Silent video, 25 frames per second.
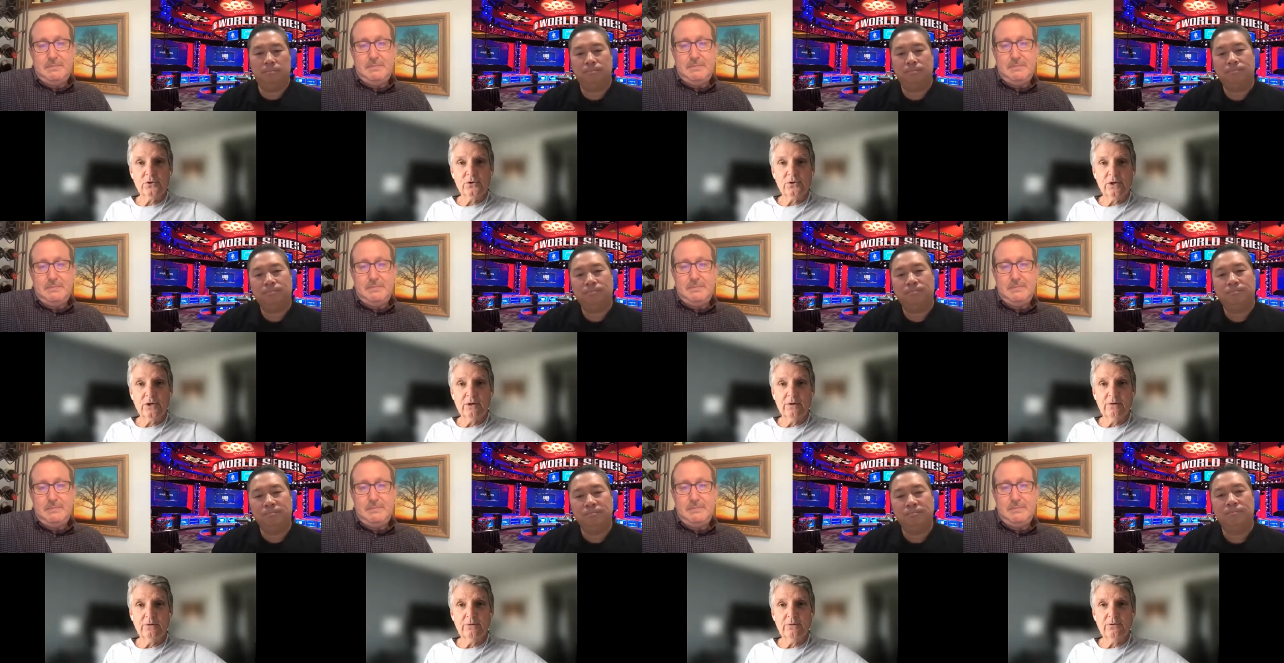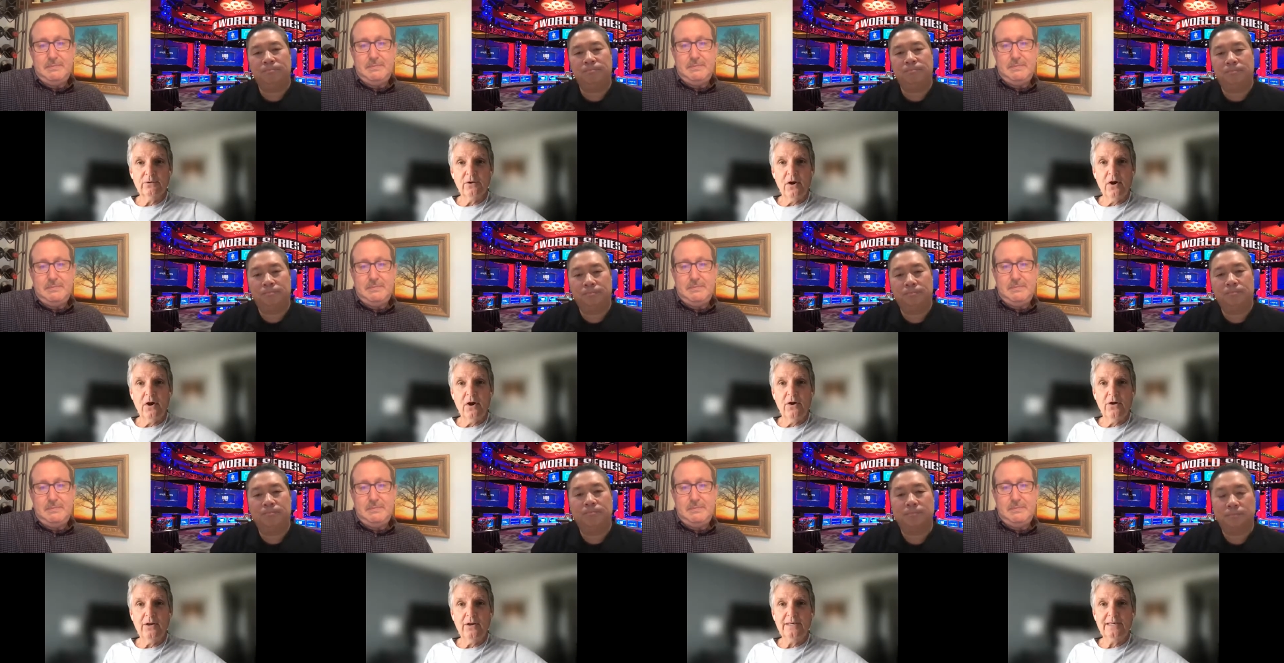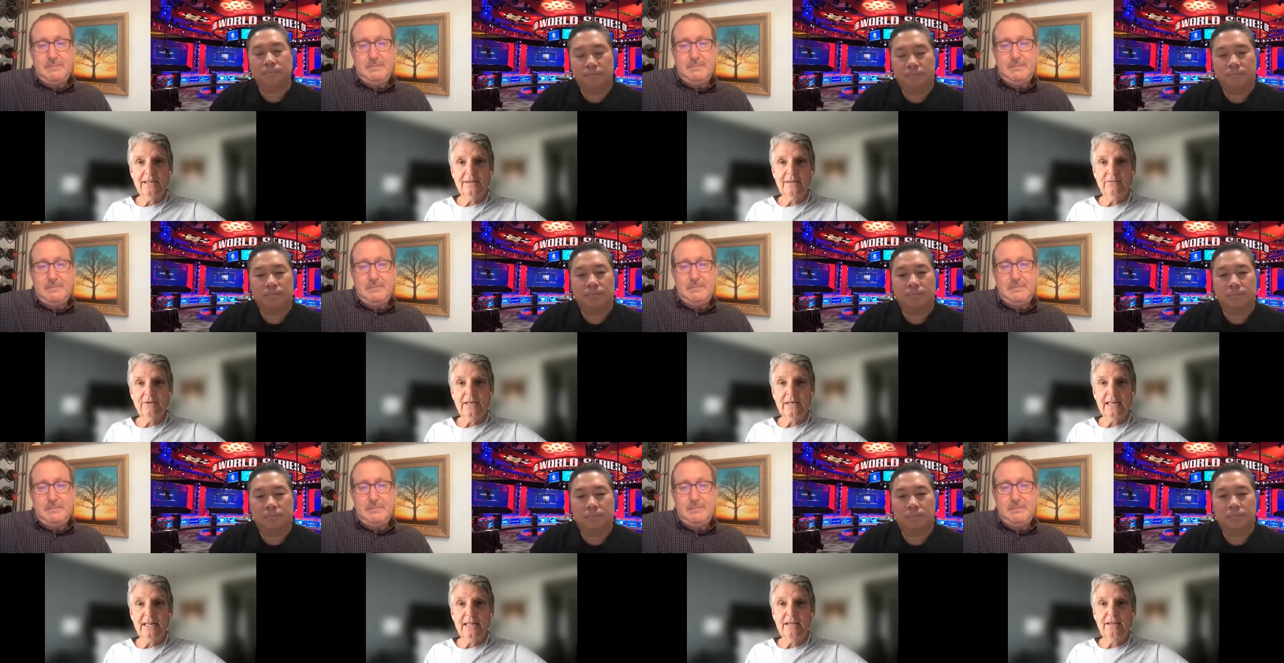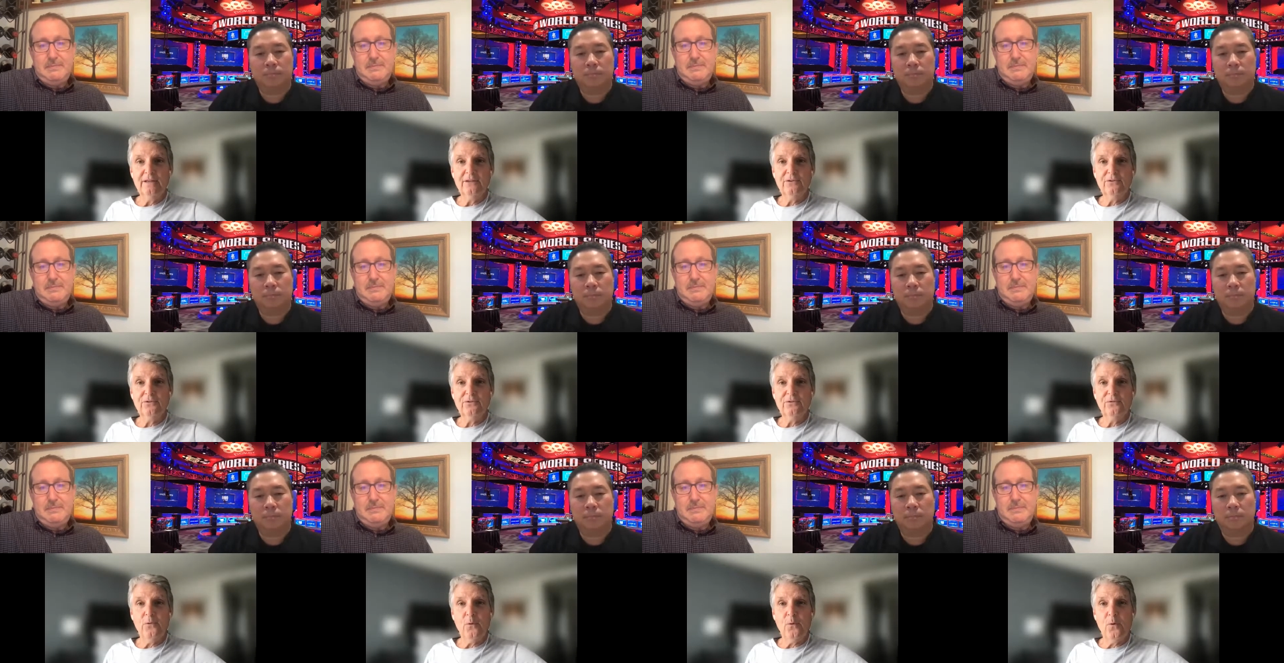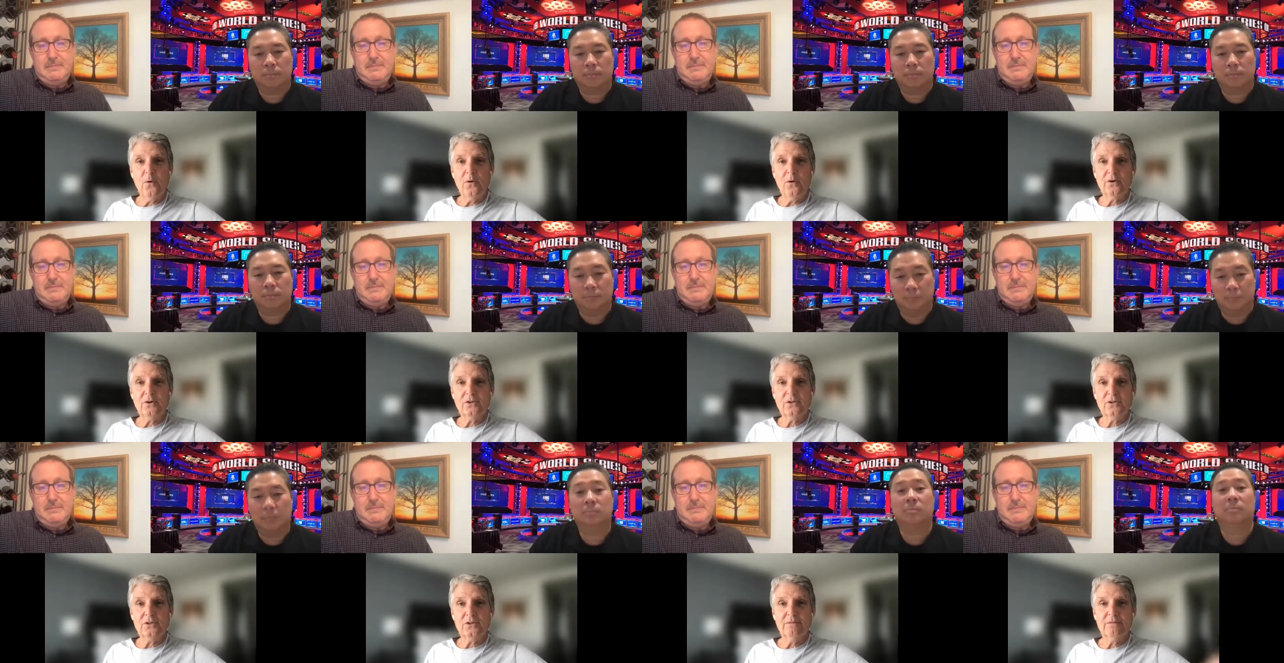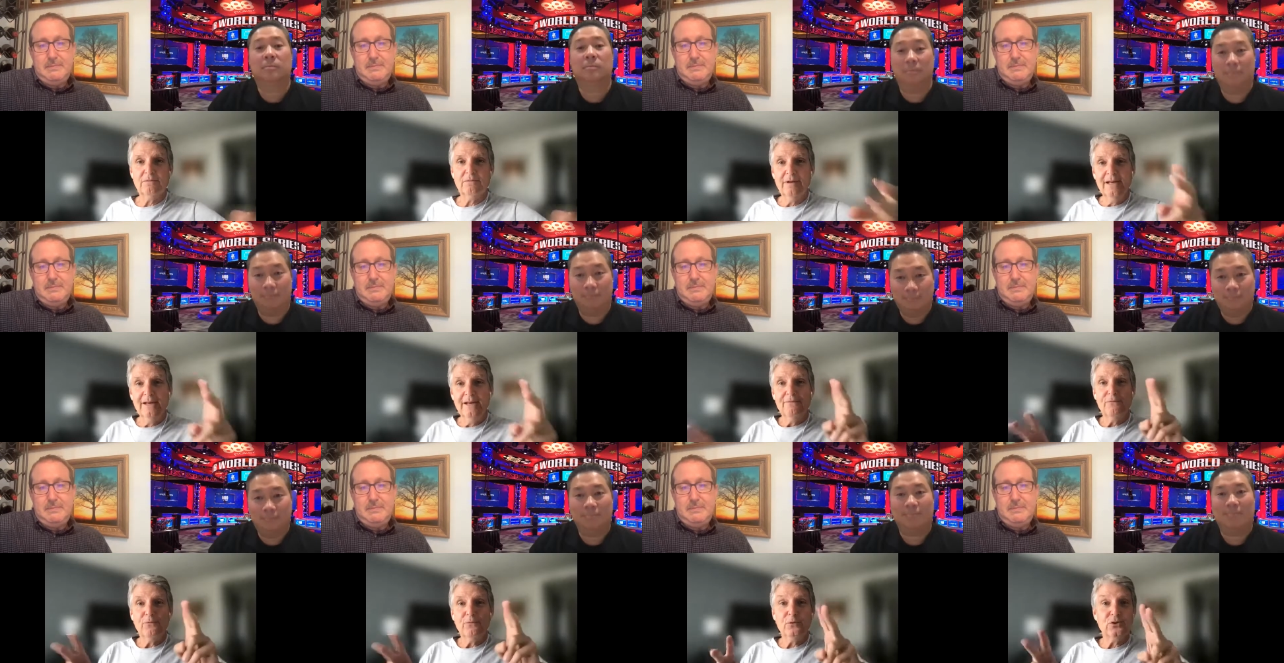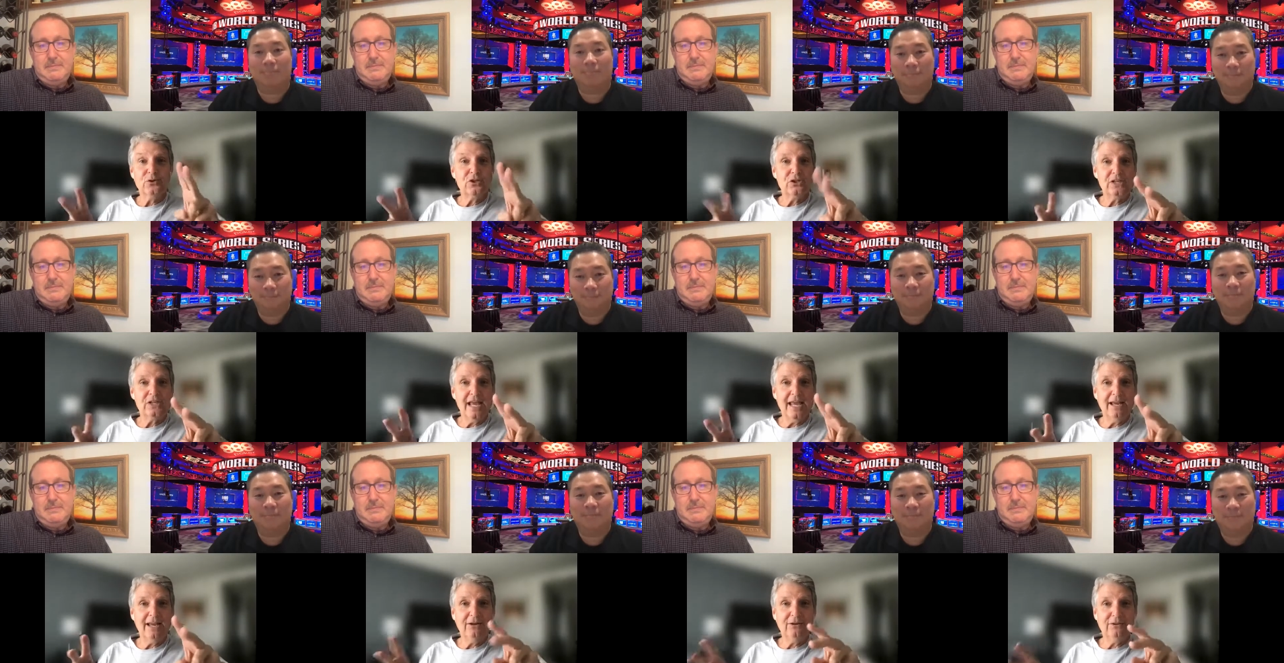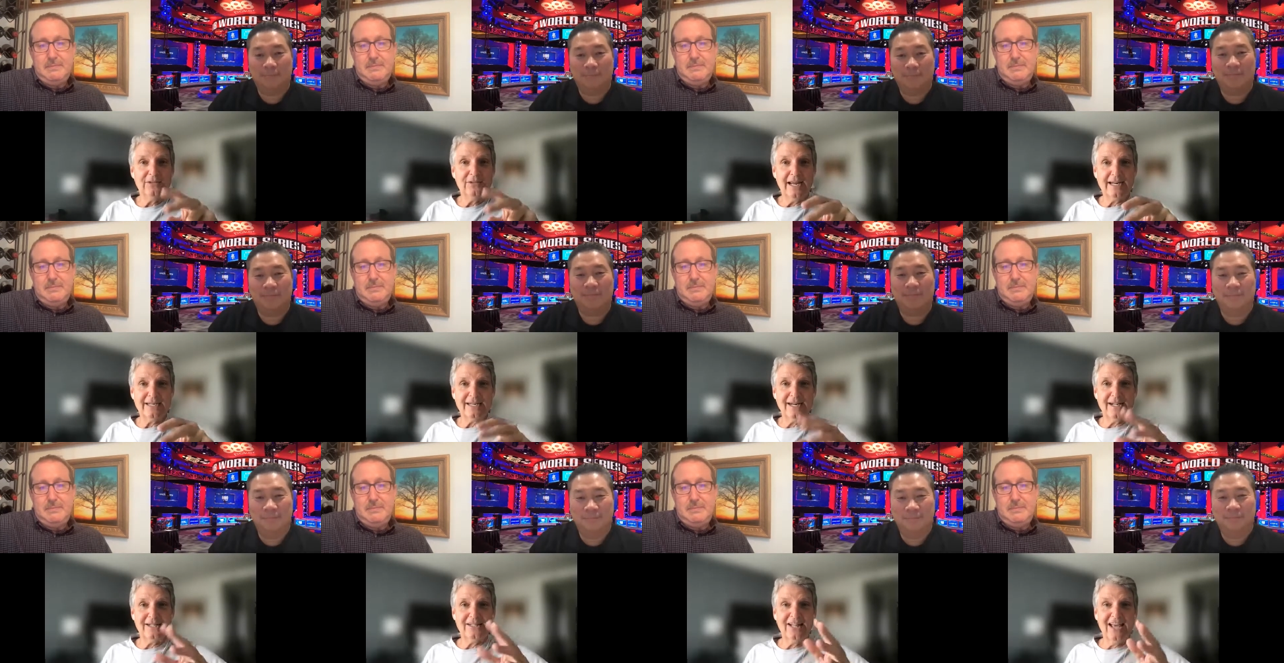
Speaker 1: shows on DVDs for for sale technically.